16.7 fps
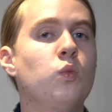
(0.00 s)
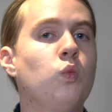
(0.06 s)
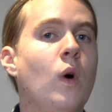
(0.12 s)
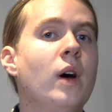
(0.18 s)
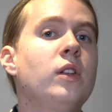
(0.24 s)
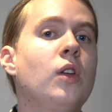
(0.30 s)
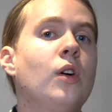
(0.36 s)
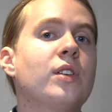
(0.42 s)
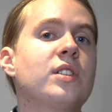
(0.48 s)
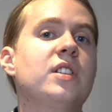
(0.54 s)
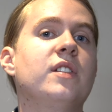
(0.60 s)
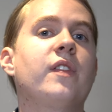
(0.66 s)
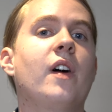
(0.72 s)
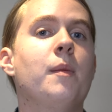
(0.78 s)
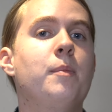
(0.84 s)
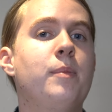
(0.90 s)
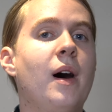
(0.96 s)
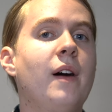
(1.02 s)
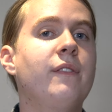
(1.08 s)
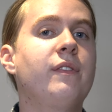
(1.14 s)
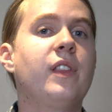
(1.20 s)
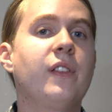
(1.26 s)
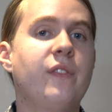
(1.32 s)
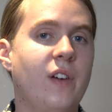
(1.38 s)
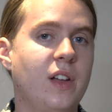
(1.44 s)
1 octave
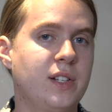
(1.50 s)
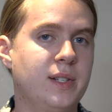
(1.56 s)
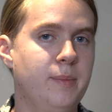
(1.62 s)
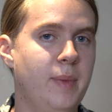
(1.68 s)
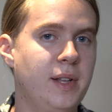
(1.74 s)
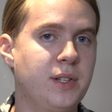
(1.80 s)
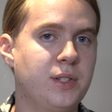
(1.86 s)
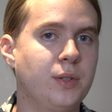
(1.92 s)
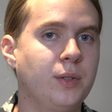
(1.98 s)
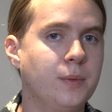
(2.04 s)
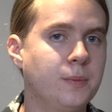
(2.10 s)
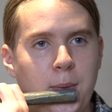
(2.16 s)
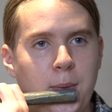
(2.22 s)
above the fundamental.